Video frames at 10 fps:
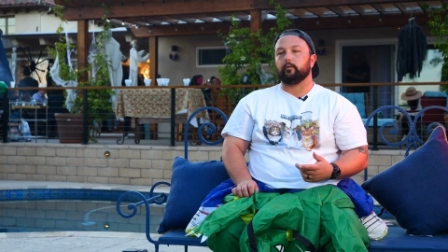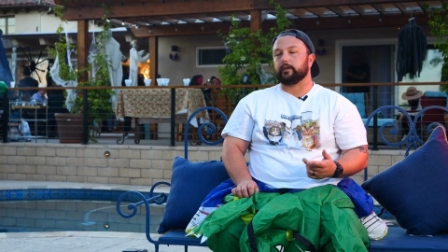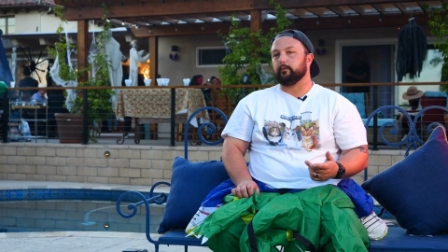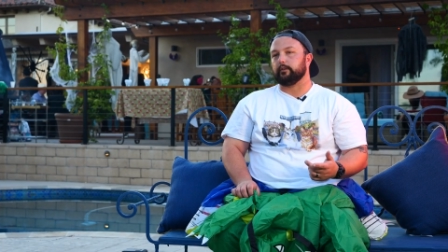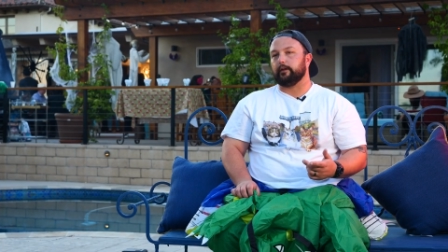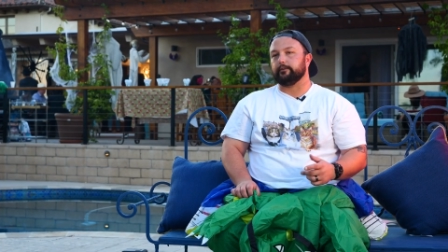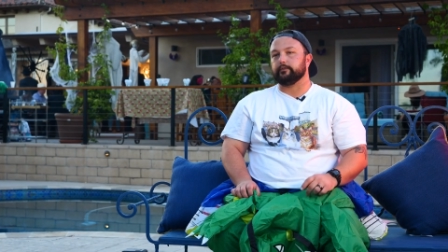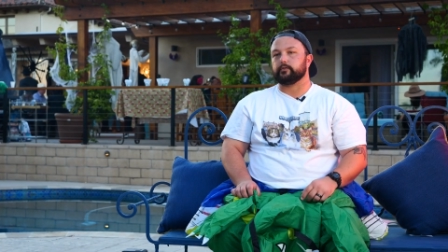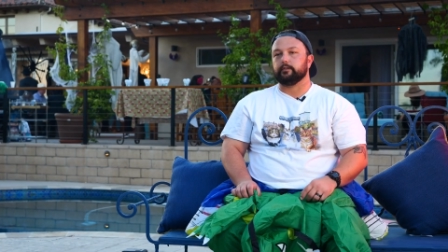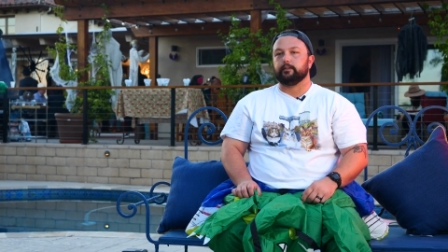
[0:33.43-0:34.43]
and working with
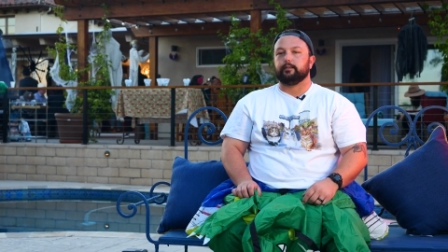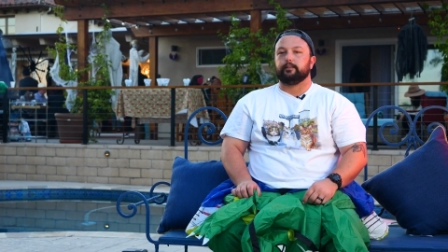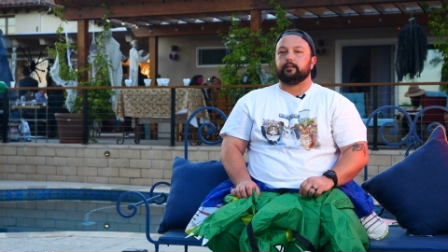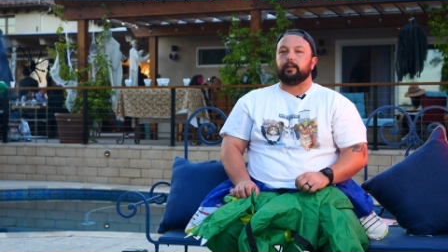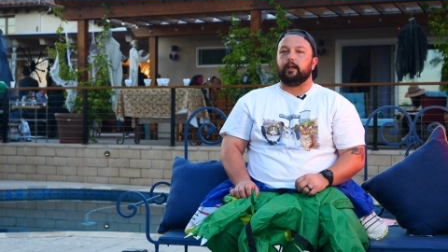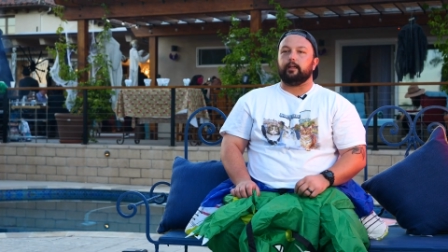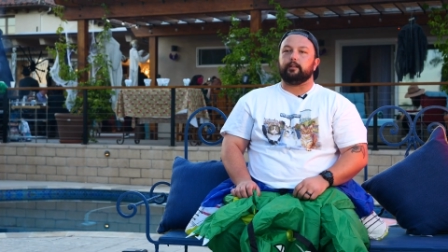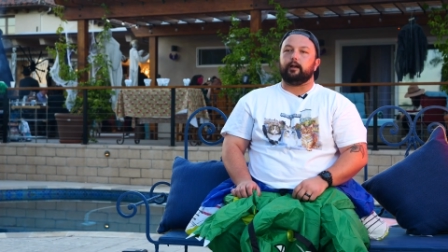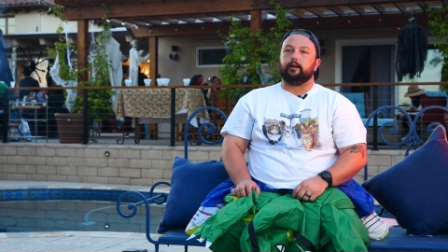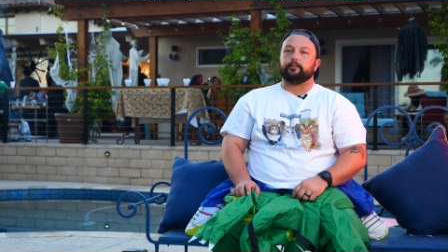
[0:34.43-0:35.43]
lenders.
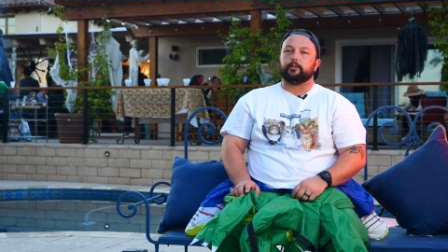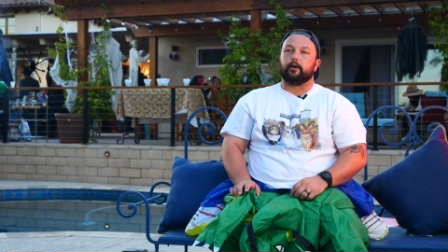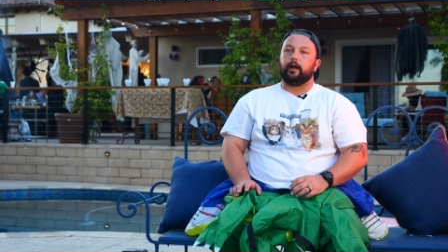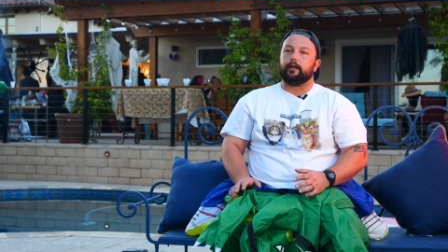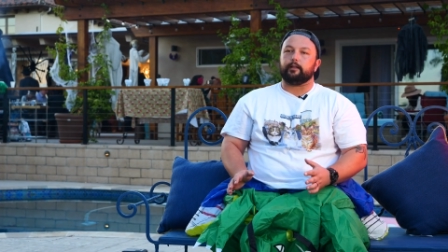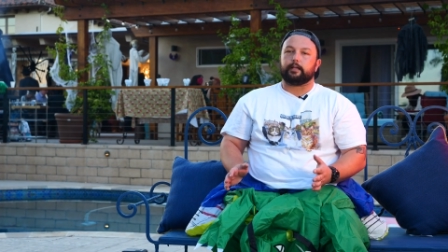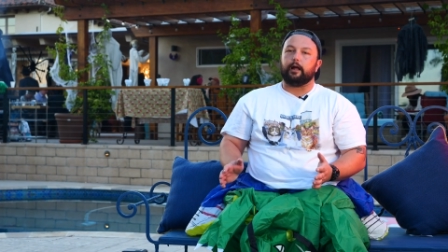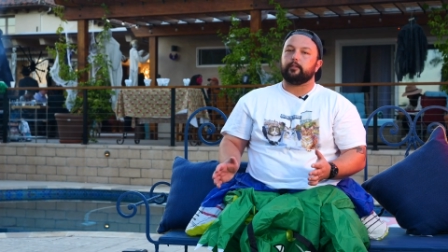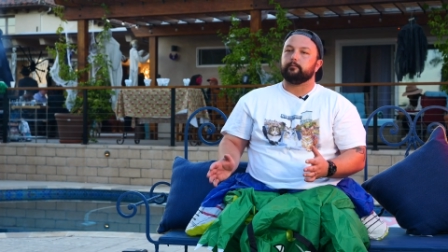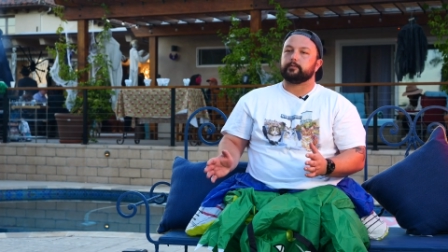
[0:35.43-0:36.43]
And uh, you know, I, I,
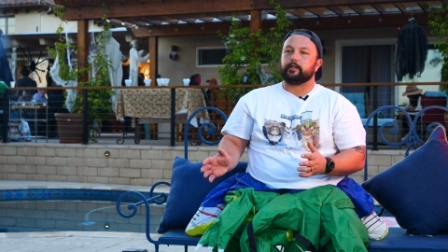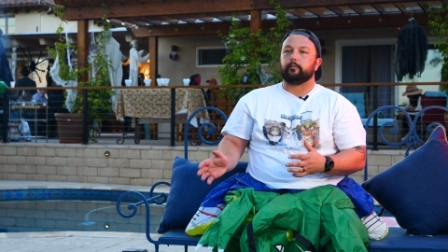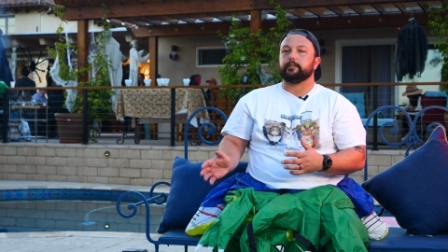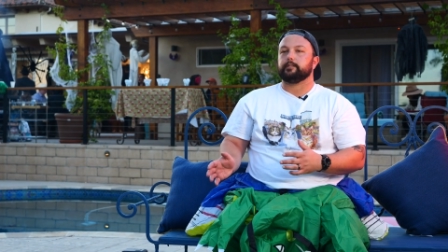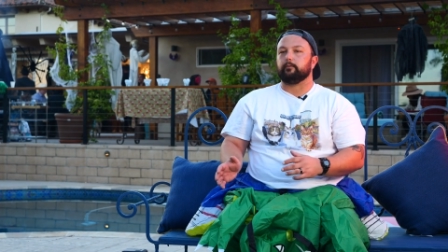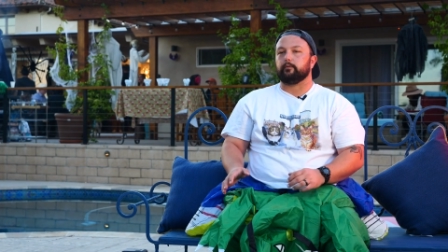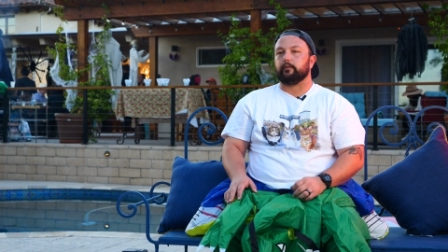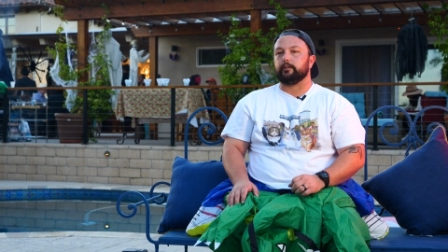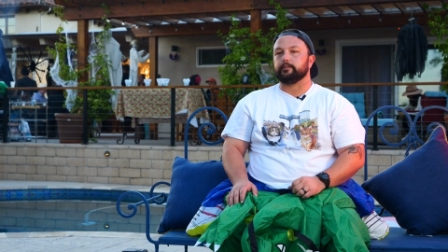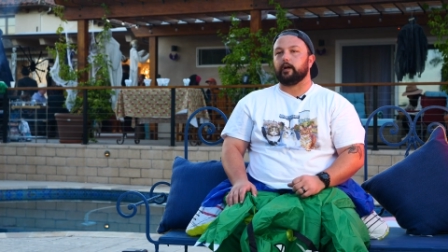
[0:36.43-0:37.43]
guide them step by step
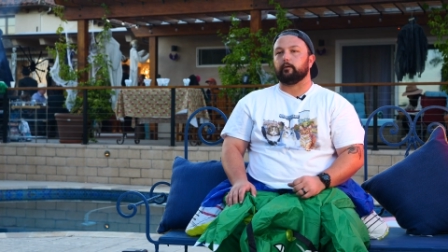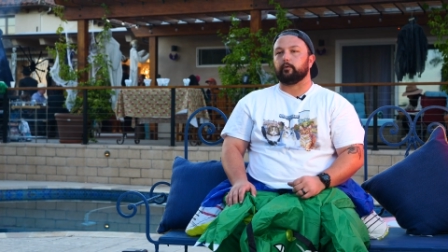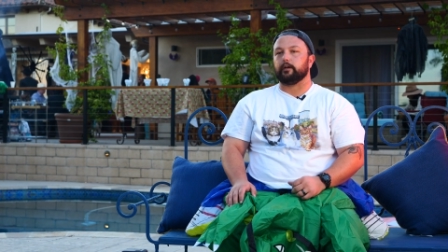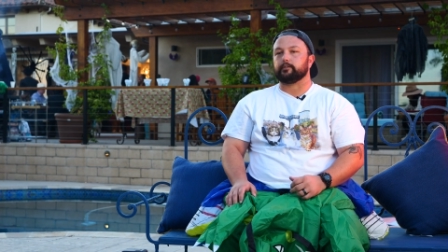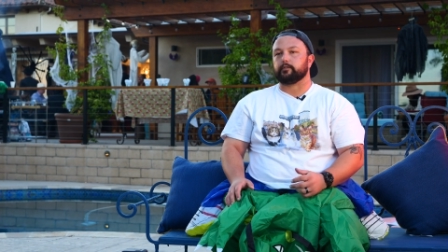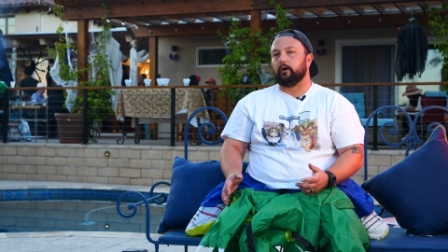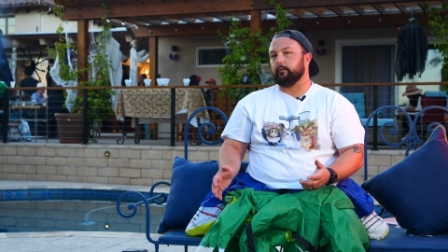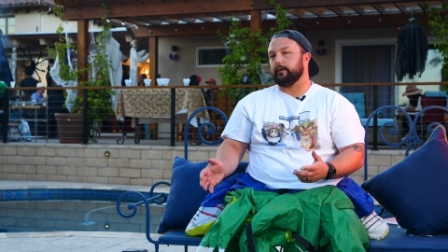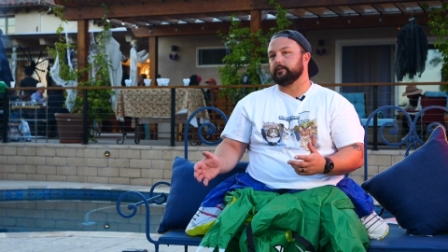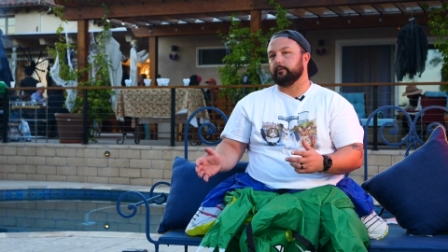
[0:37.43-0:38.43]
throughout the entire process,
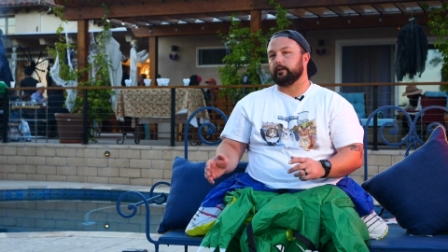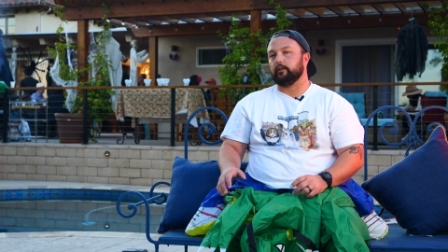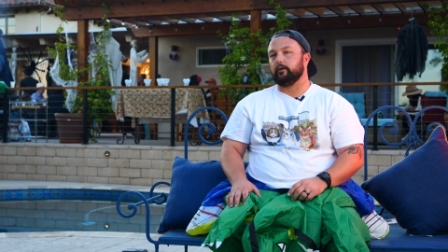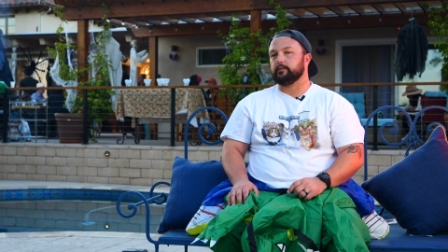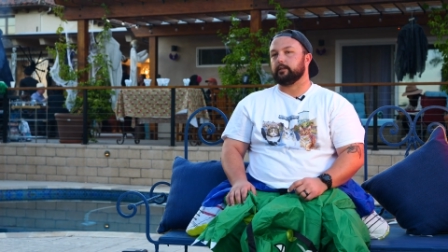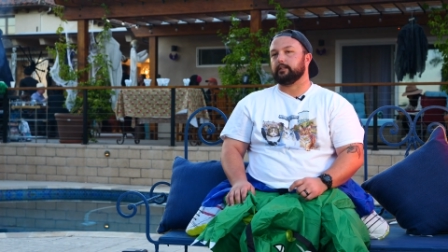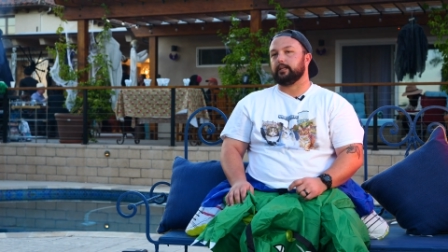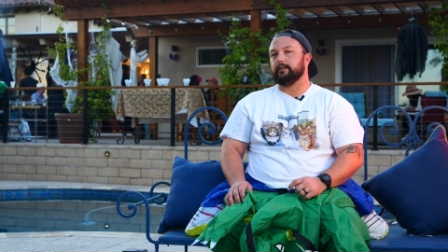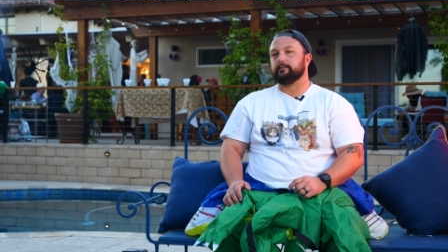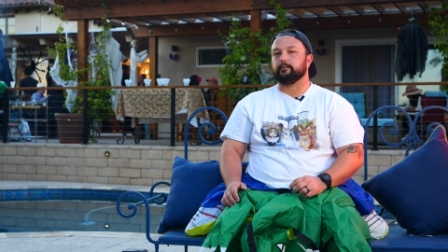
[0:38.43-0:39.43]
all the way until we close and get the
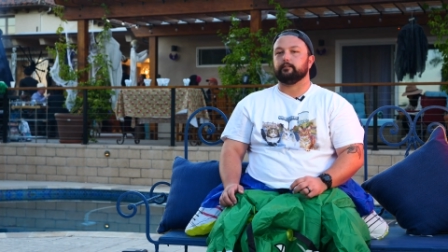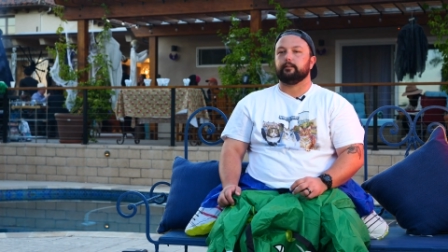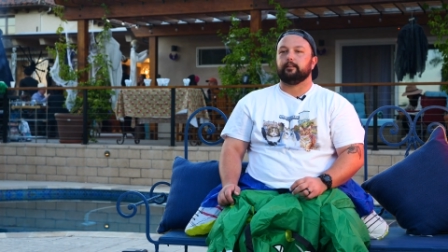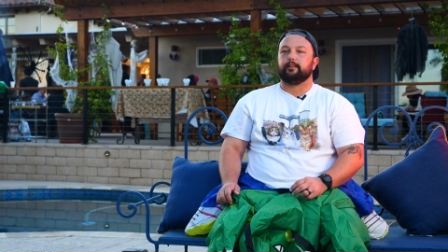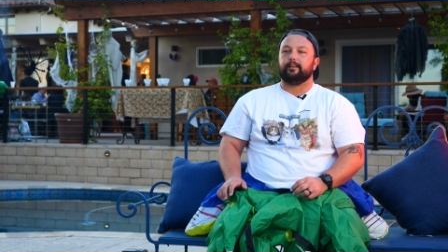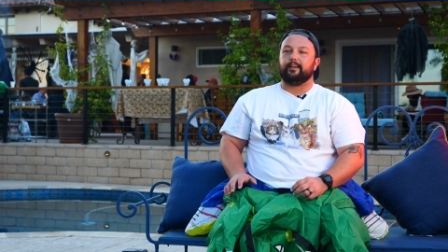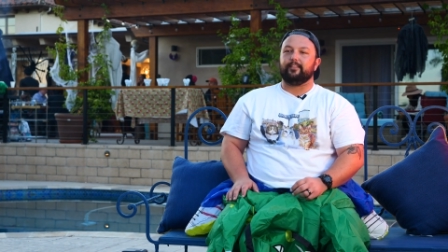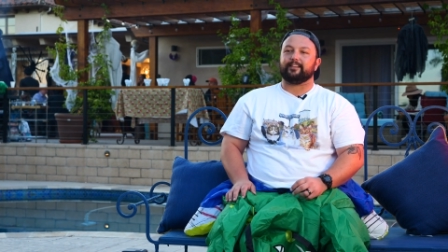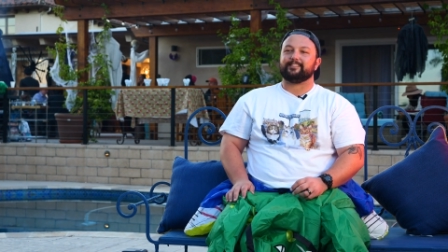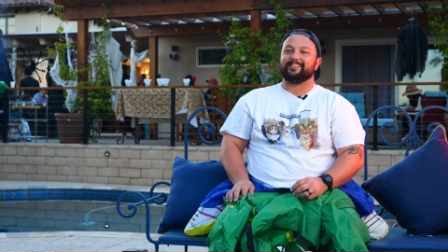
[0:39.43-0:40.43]
keys, and,
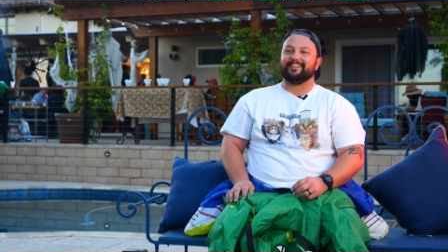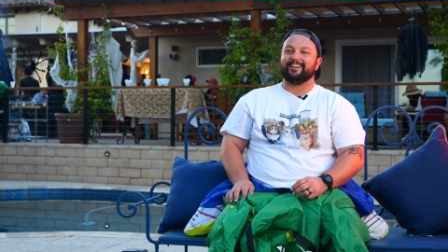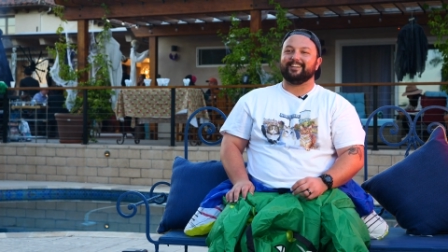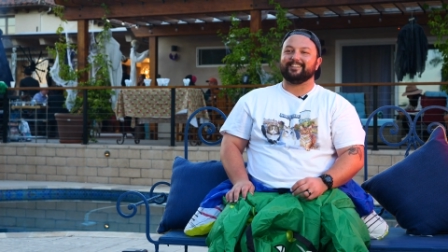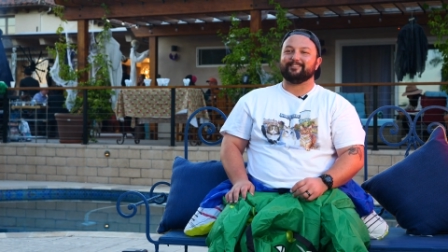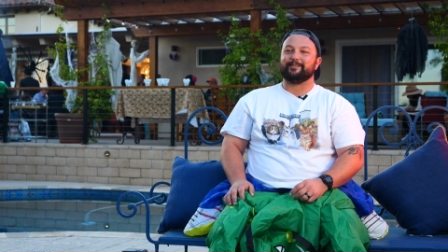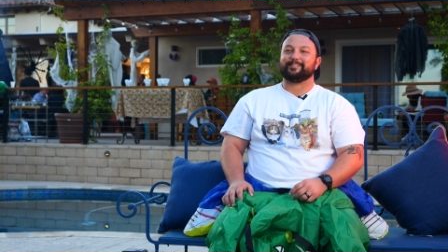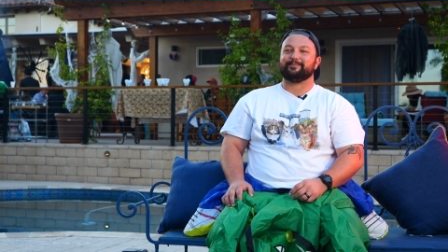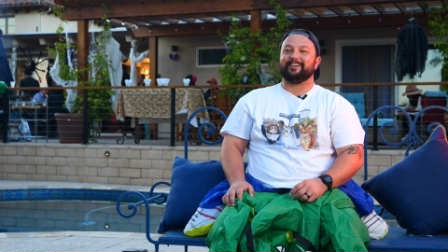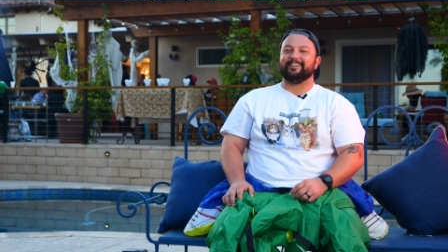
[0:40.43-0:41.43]
and that's the uh, the best